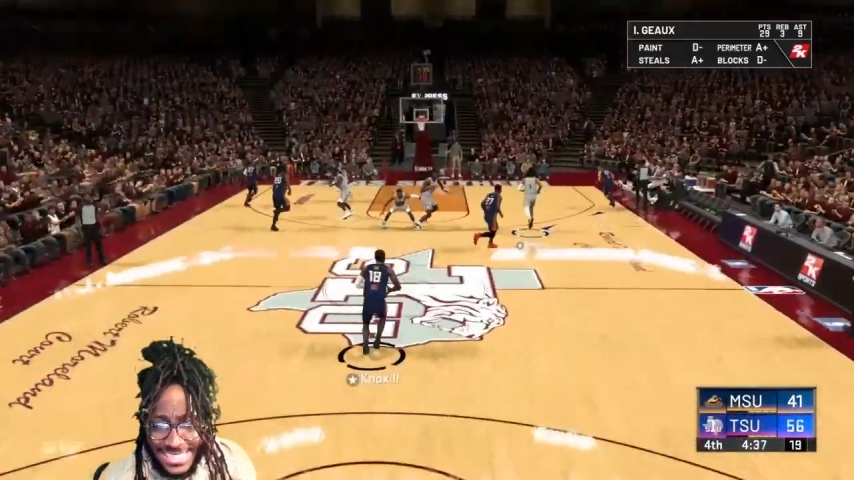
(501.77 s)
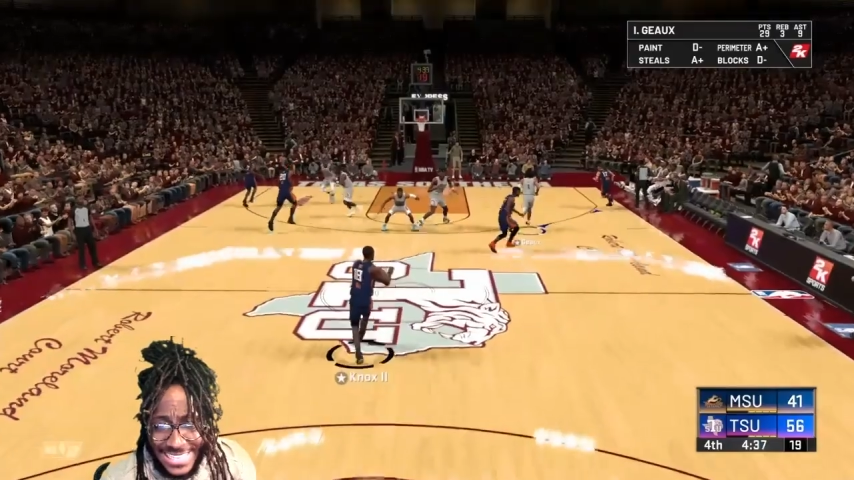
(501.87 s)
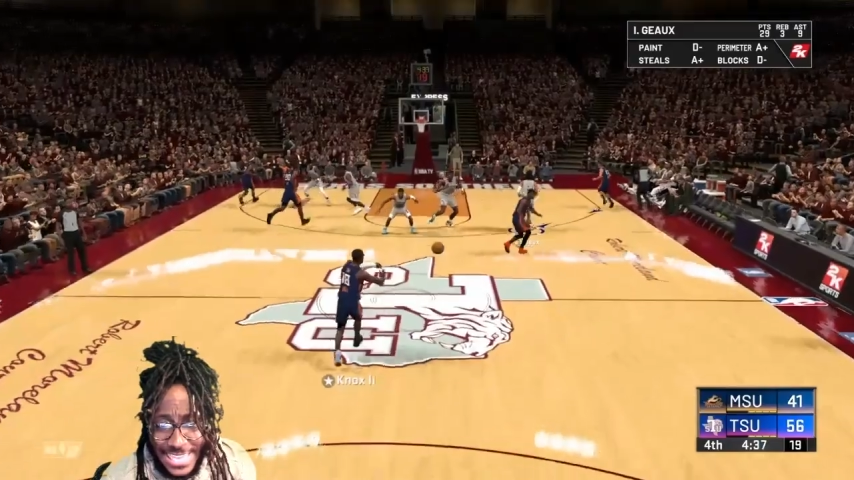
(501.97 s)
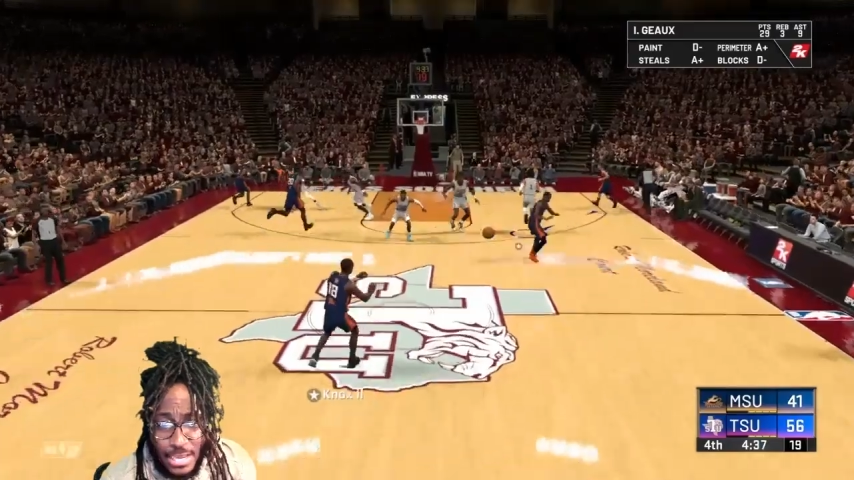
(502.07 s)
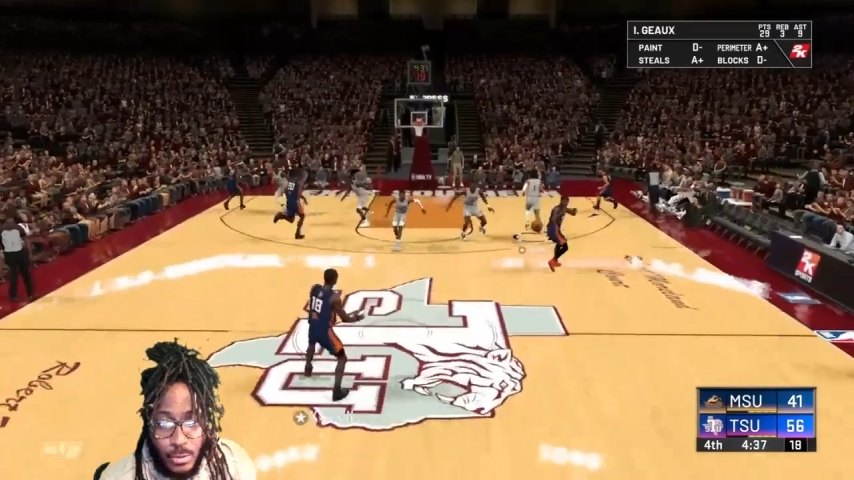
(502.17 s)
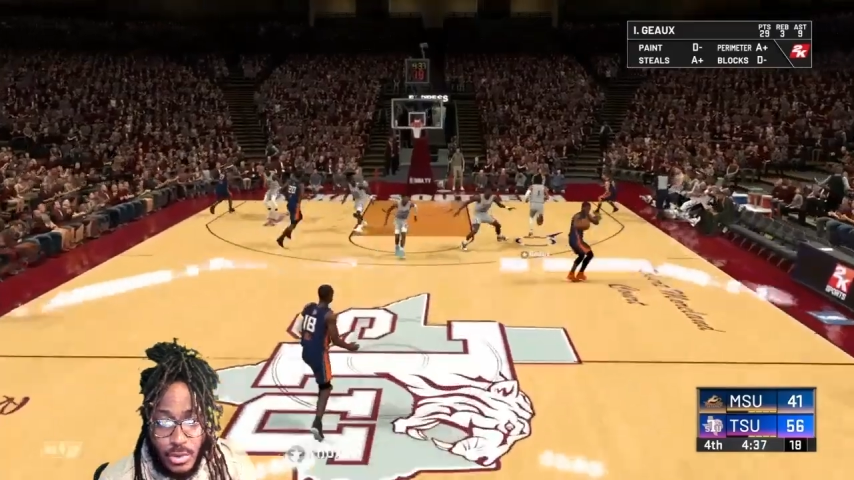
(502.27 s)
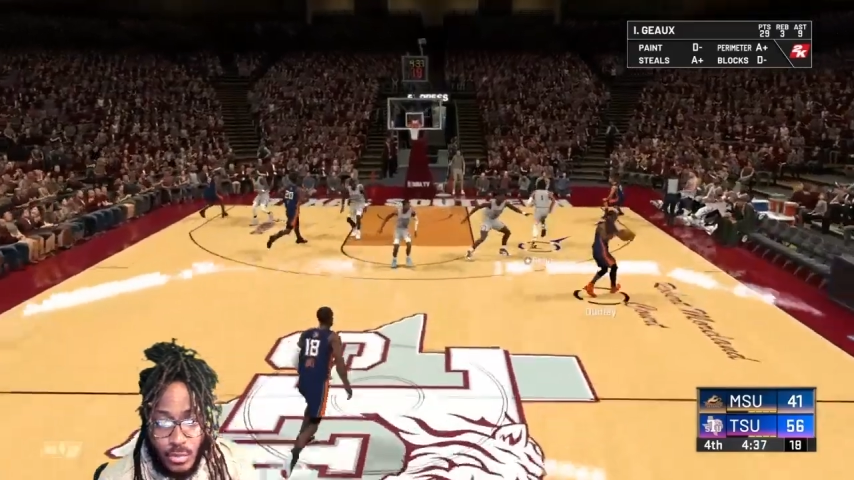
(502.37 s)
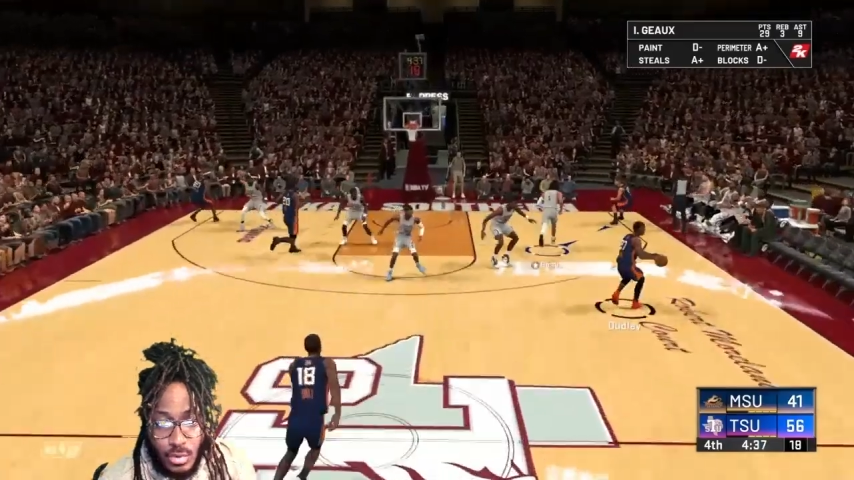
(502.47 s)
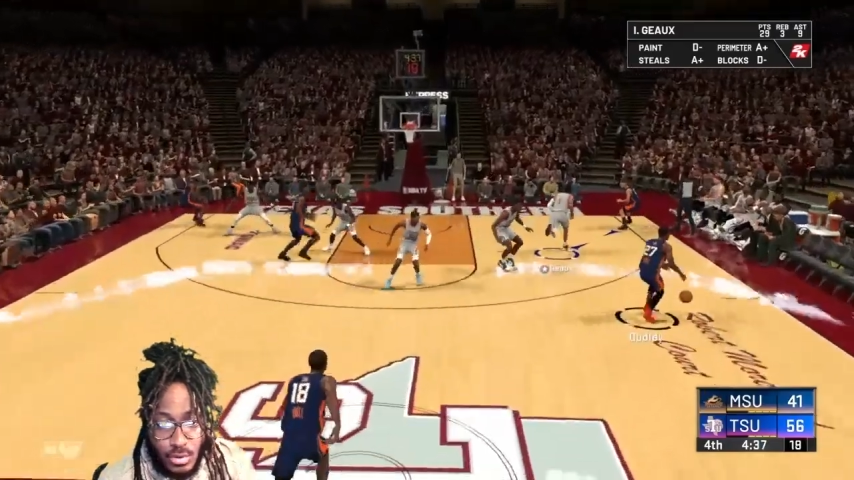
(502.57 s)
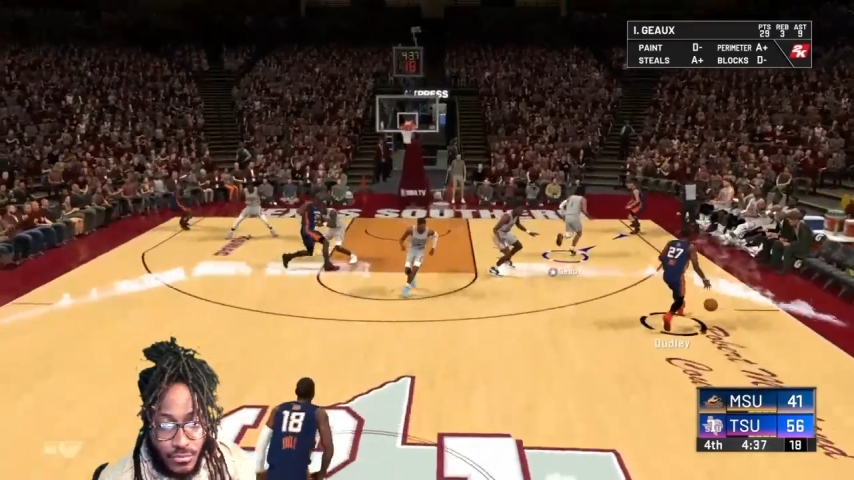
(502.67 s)
went wrong for
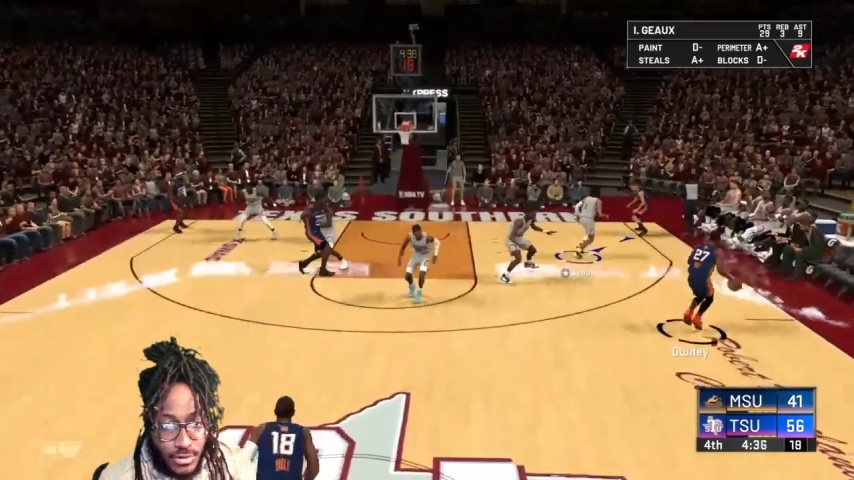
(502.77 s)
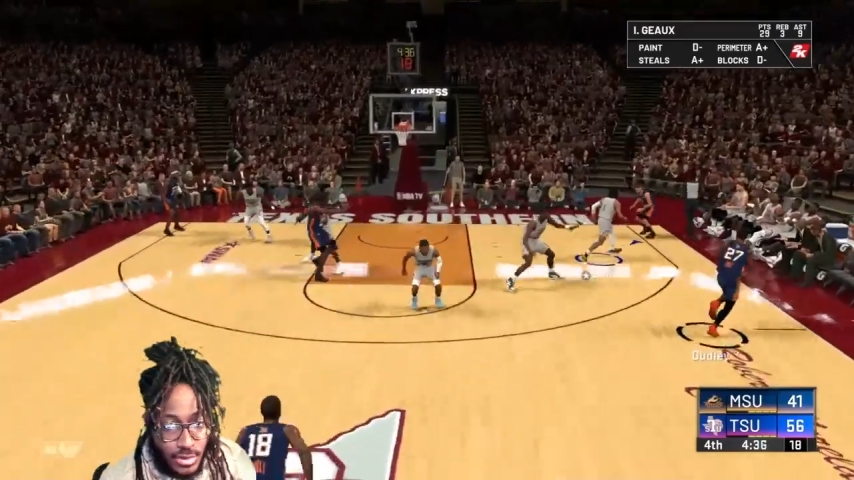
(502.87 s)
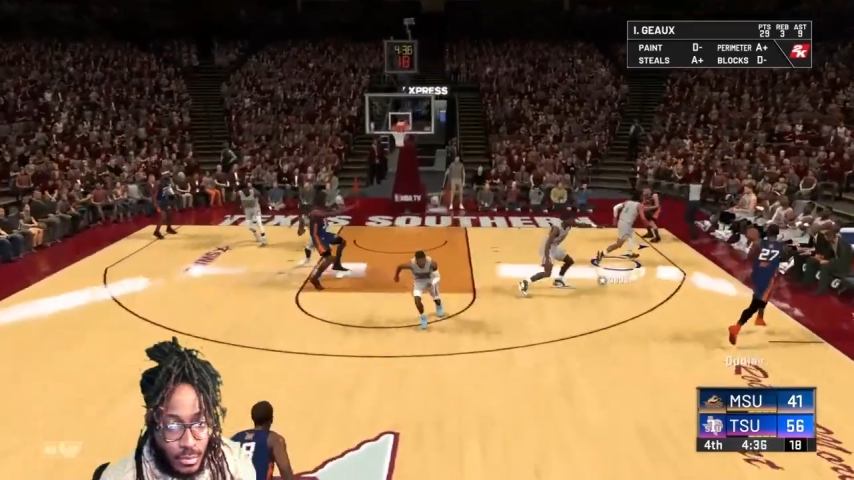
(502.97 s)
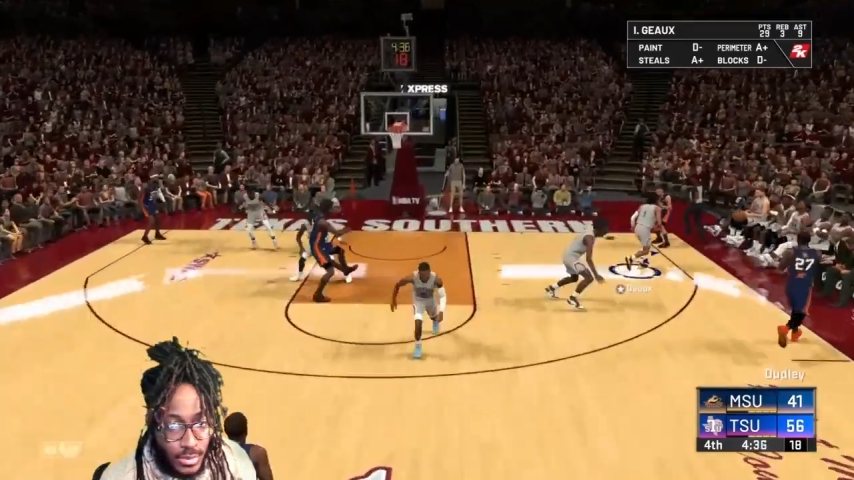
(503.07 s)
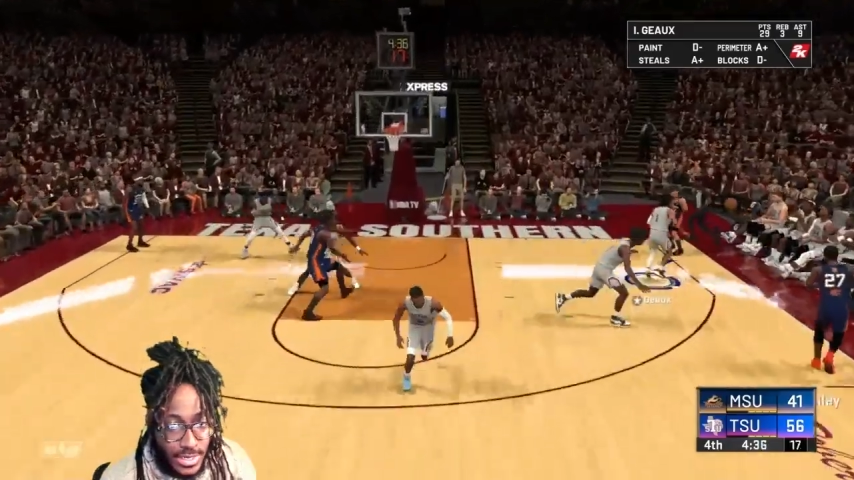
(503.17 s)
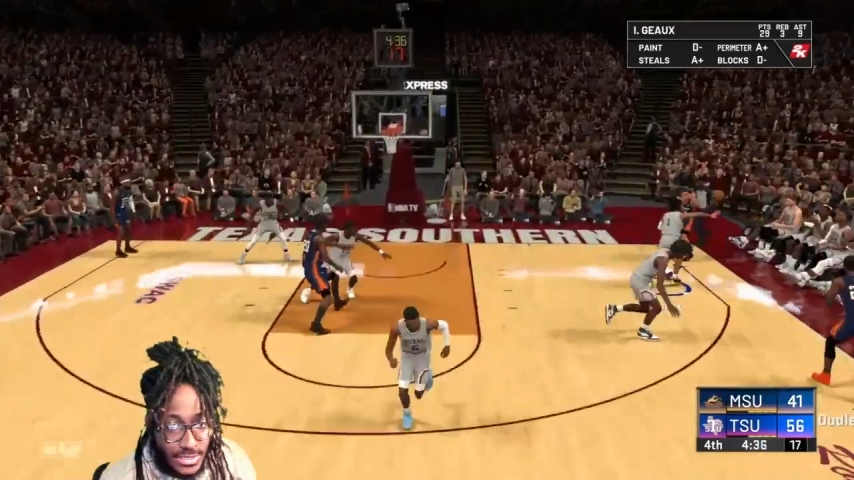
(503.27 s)
them when they started